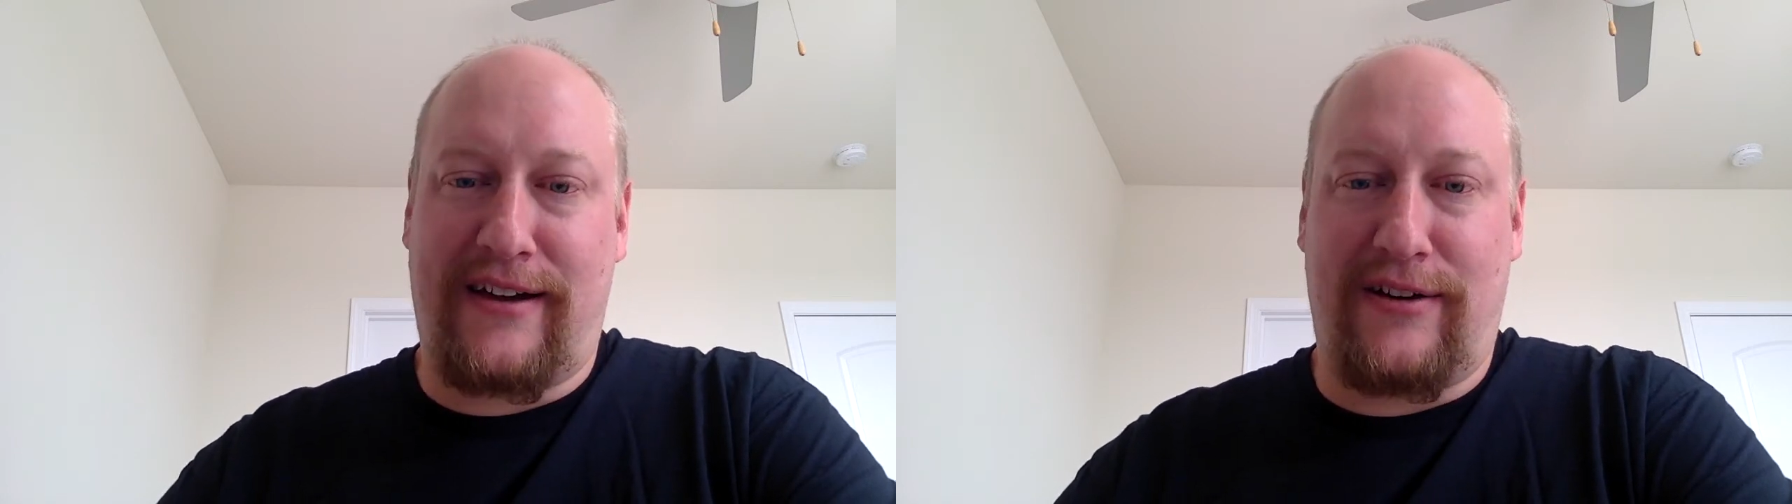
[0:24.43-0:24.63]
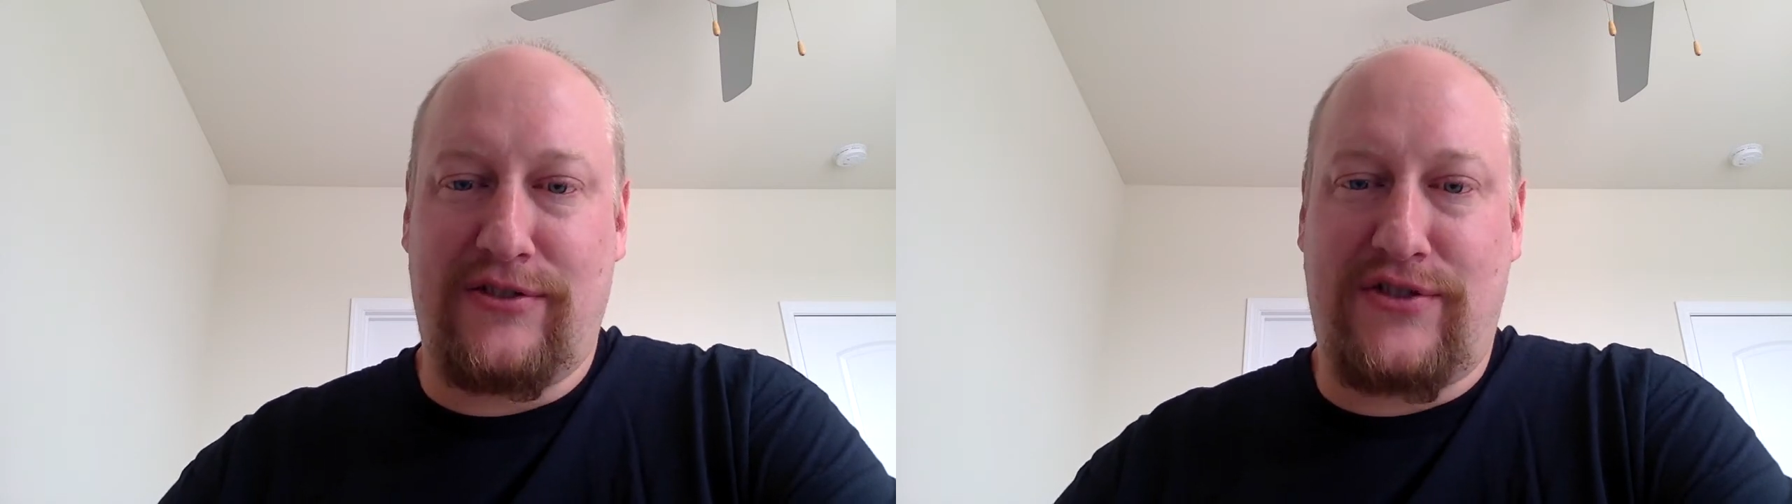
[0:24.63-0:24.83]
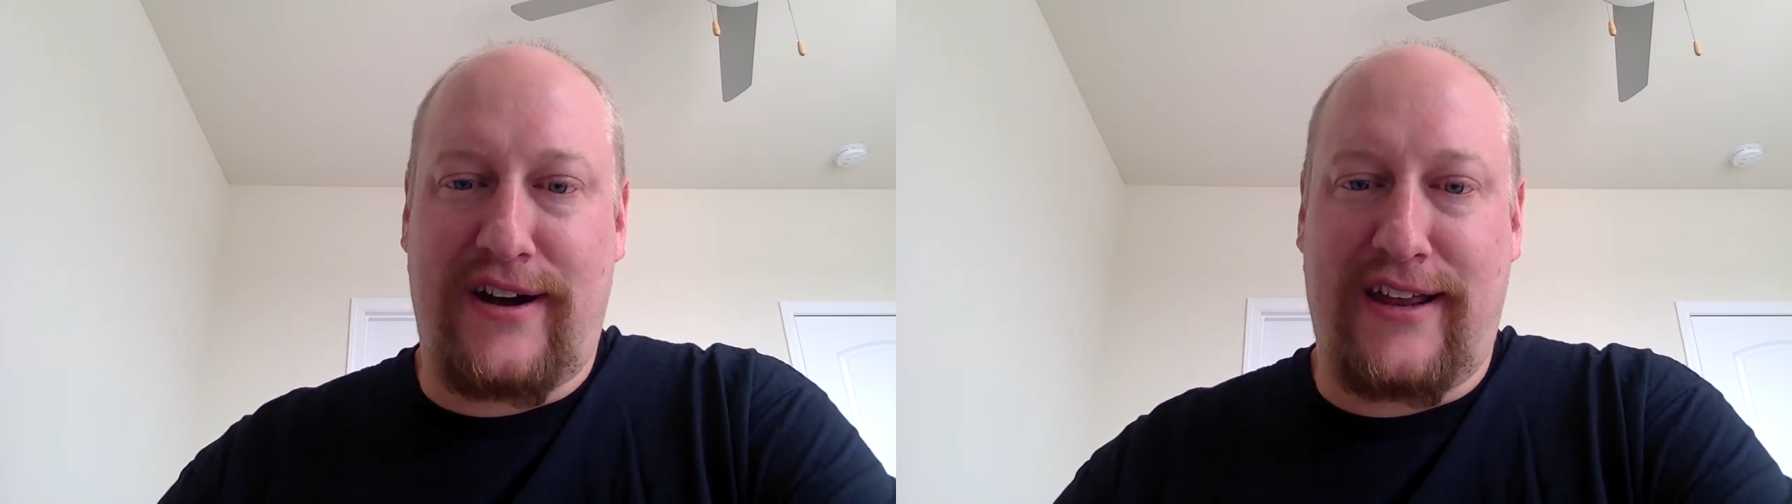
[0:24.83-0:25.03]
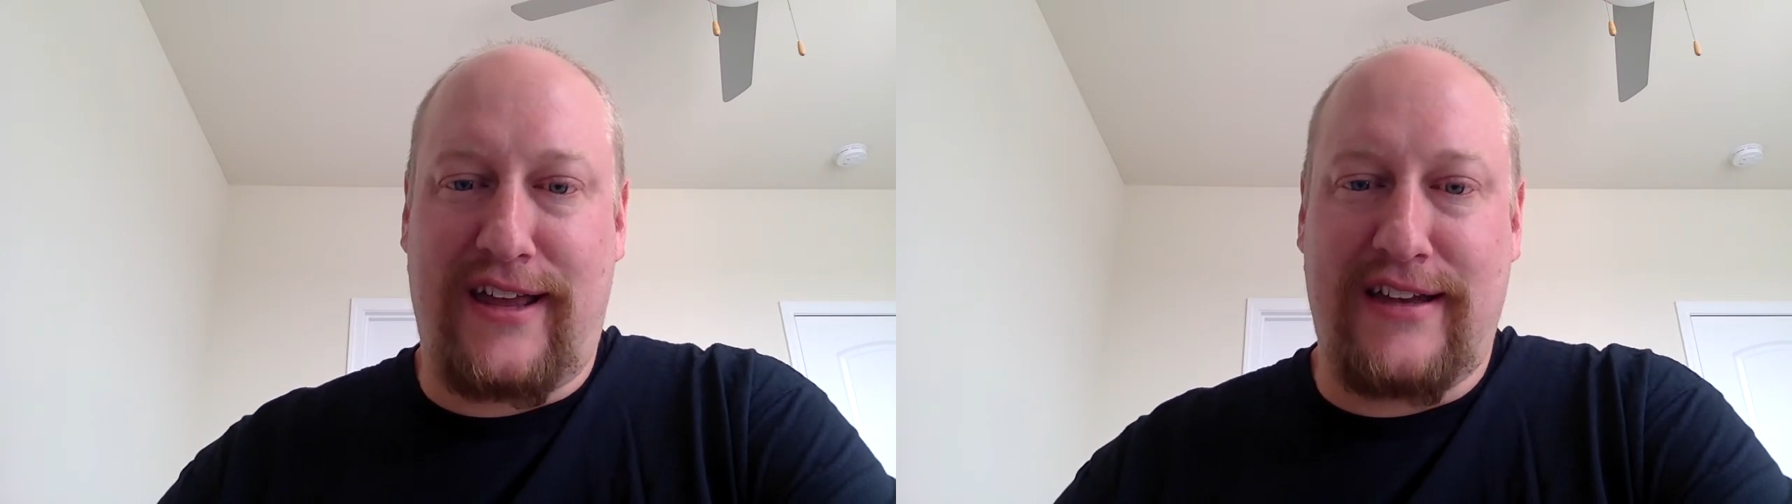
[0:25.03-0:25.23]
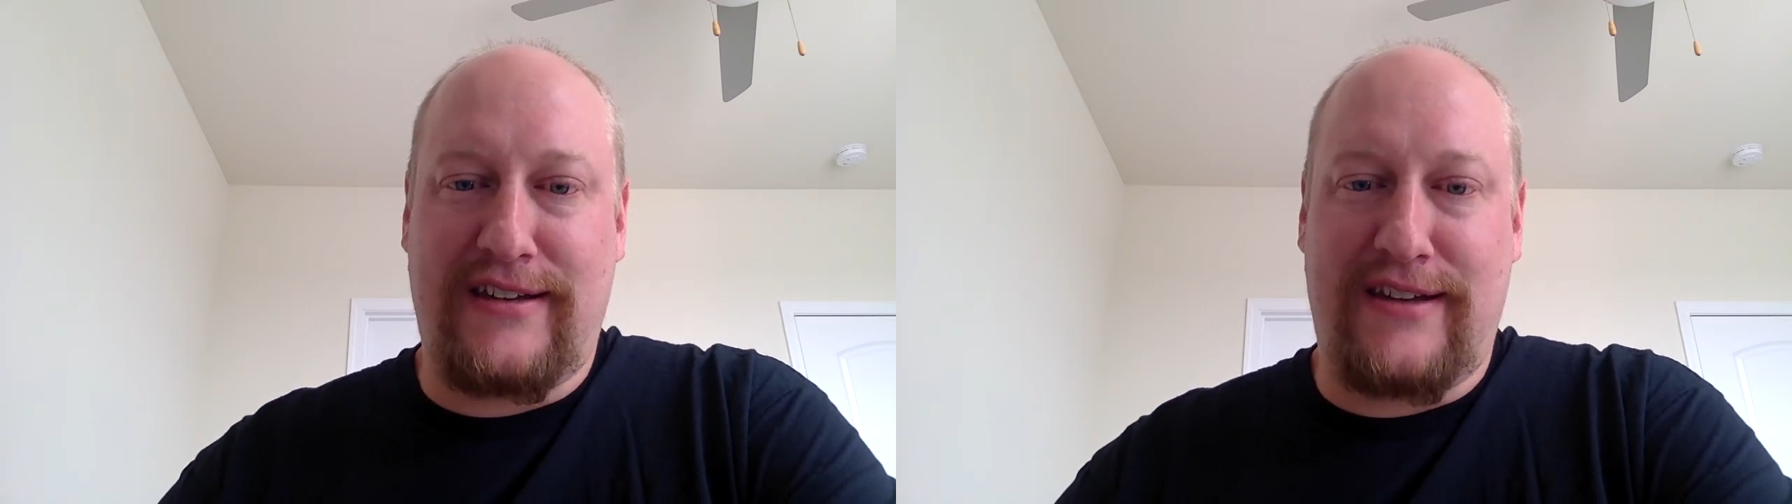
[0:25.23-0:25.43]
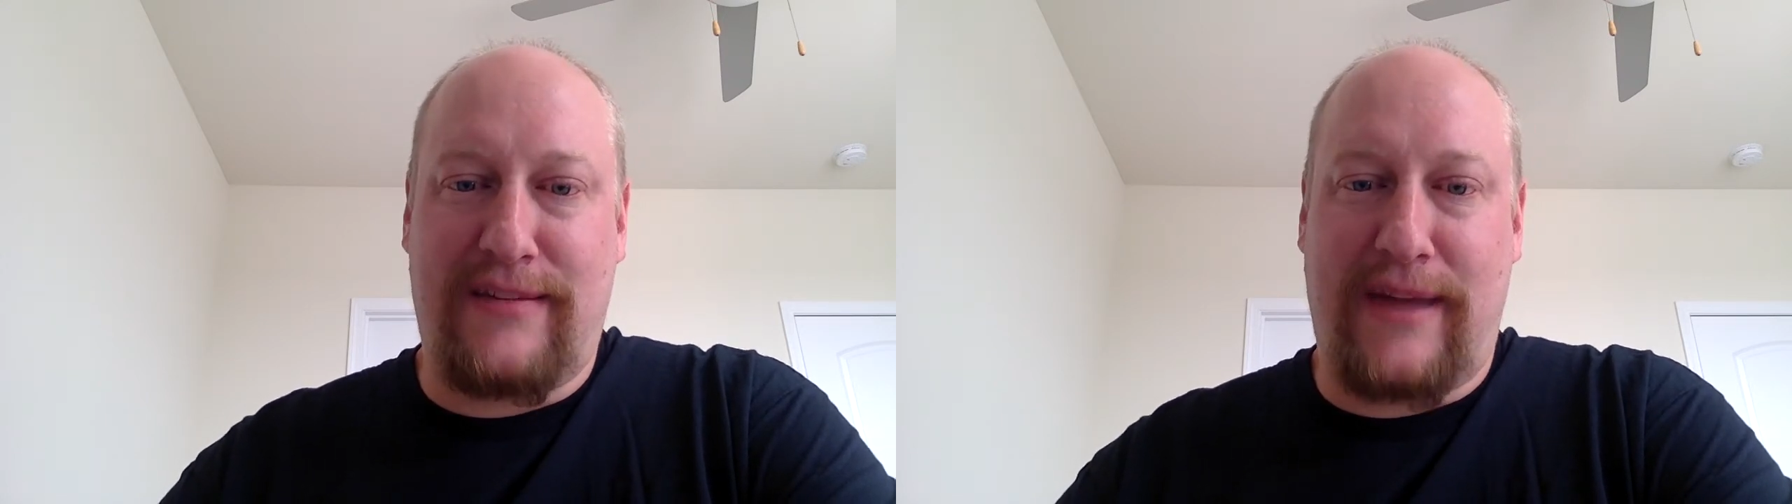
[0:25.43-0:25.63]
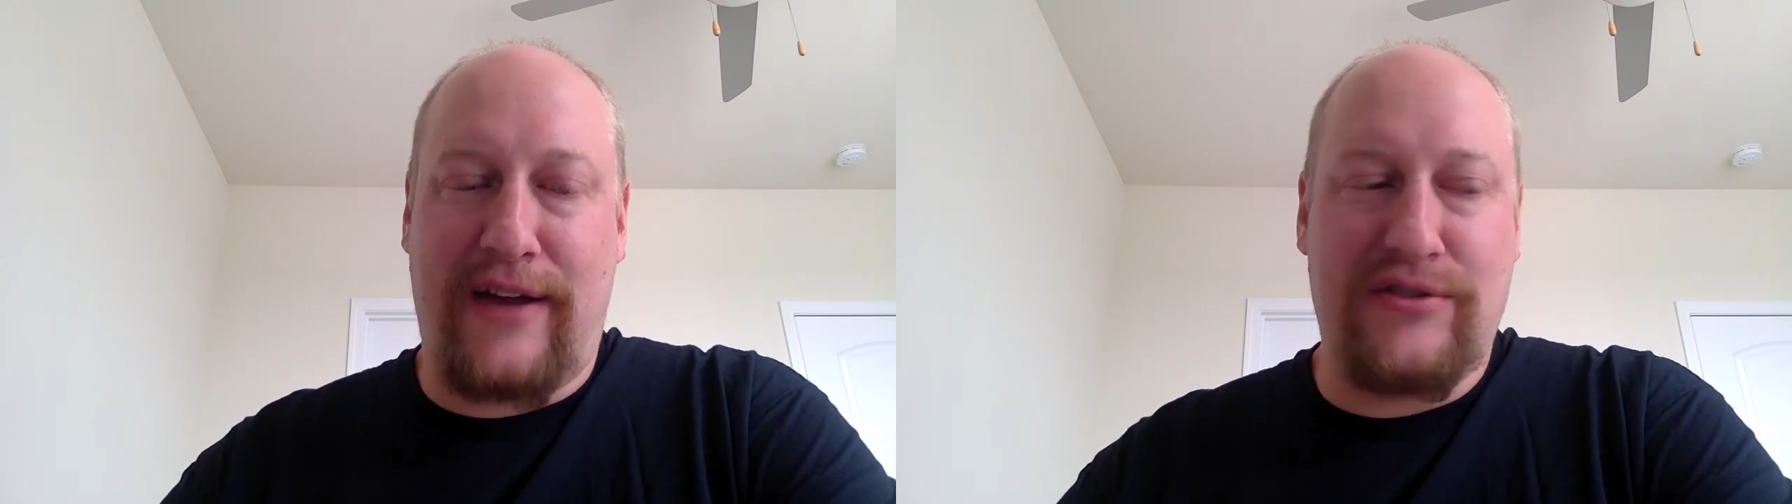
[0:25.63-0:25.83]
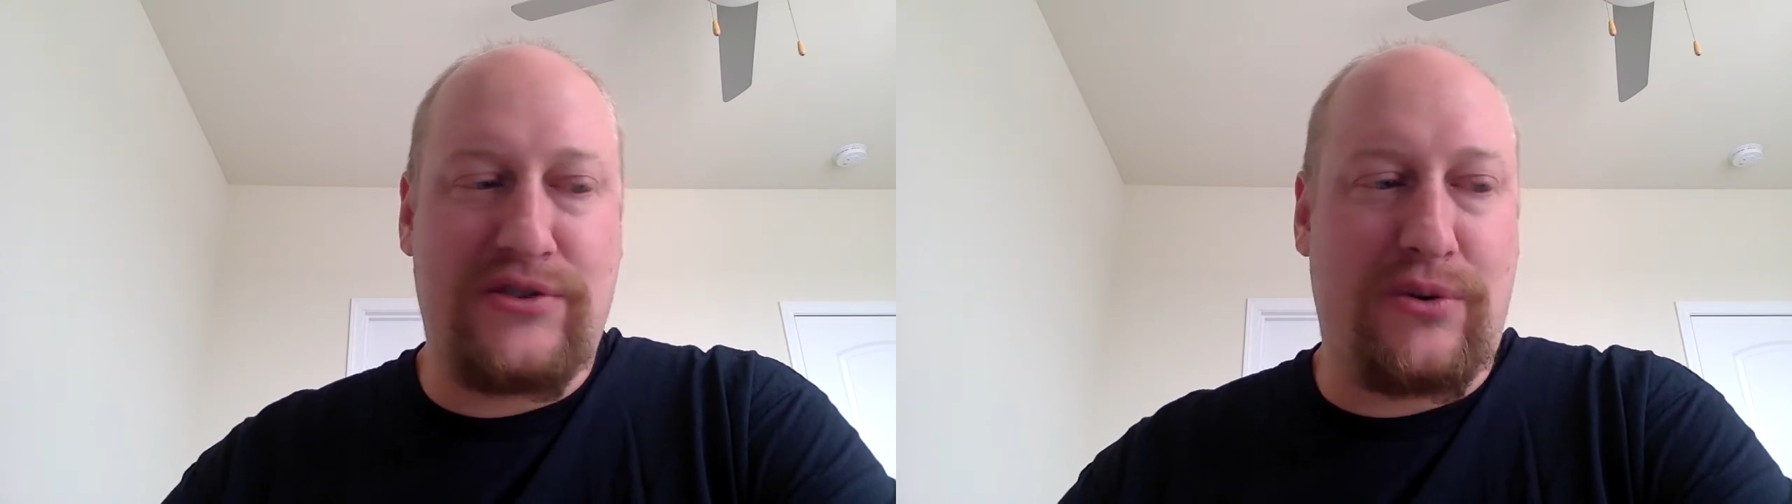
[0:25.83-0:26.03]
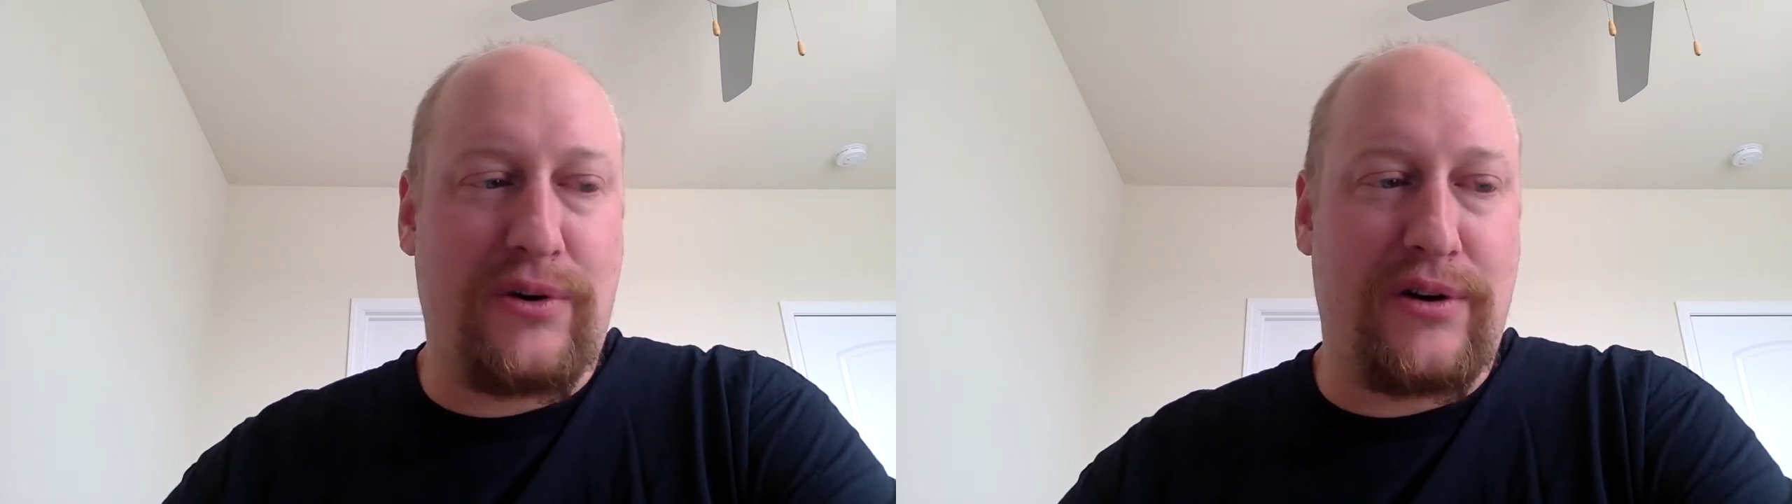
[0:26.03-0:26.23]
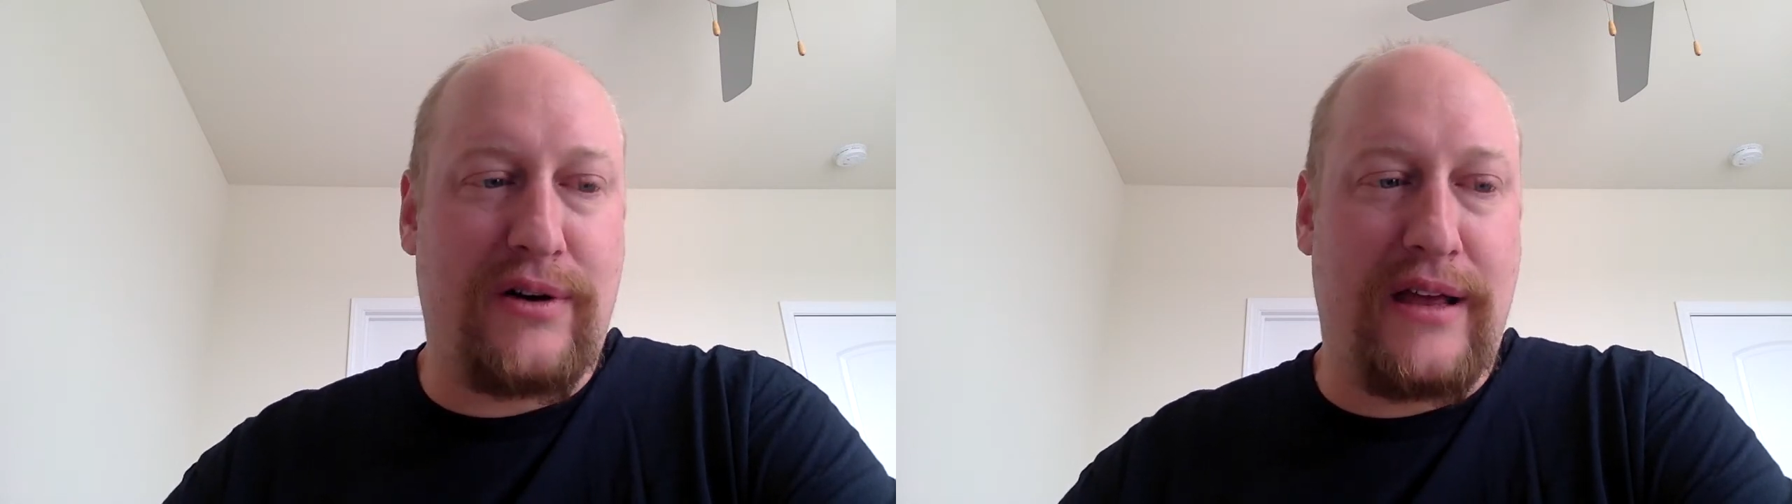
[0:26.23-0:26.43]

I'll try to get my house in order